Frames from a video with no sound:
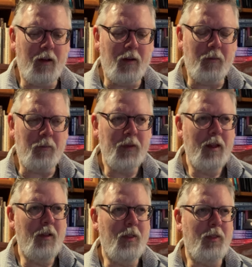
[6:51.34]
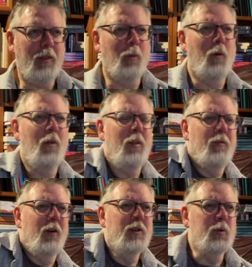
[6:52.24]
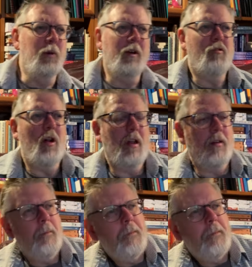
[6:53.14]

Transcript: The first one I read,